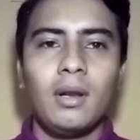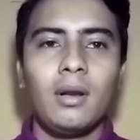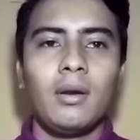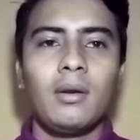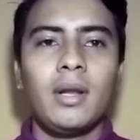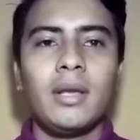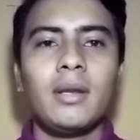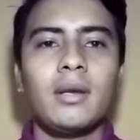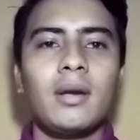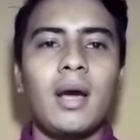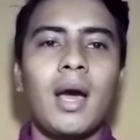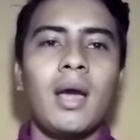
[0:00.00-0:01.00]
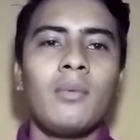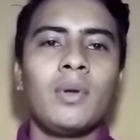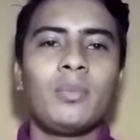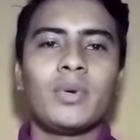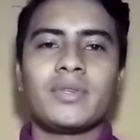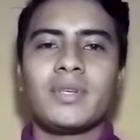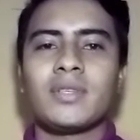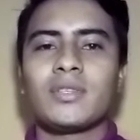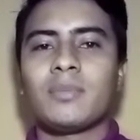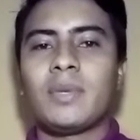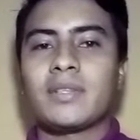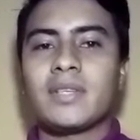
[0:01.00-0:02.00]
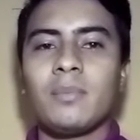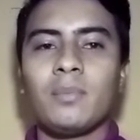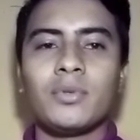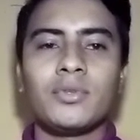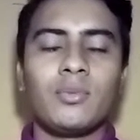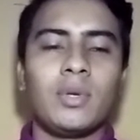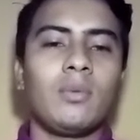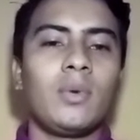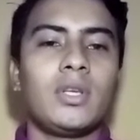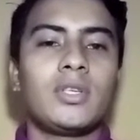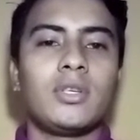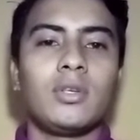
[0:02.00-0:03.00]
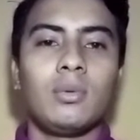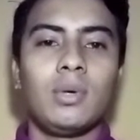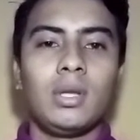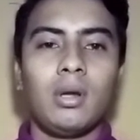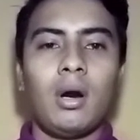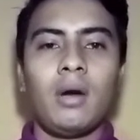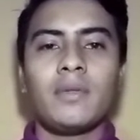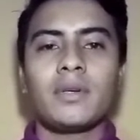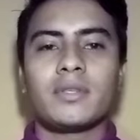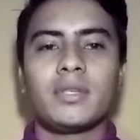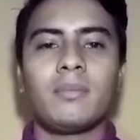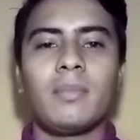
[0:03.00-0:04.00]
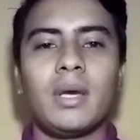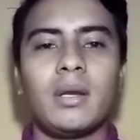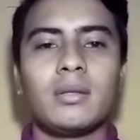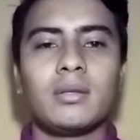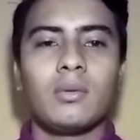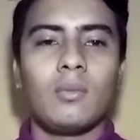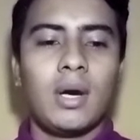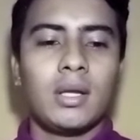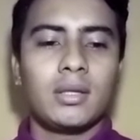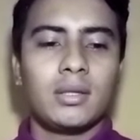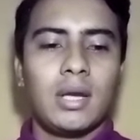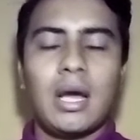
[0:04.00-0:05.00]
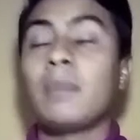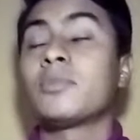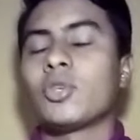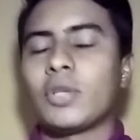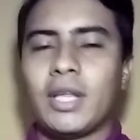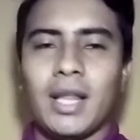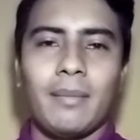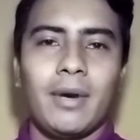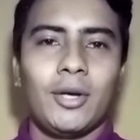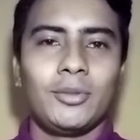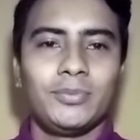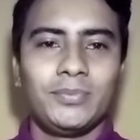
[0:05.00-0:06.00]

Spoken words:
Later, I will present some examples with which you will understand better what I'm talking about.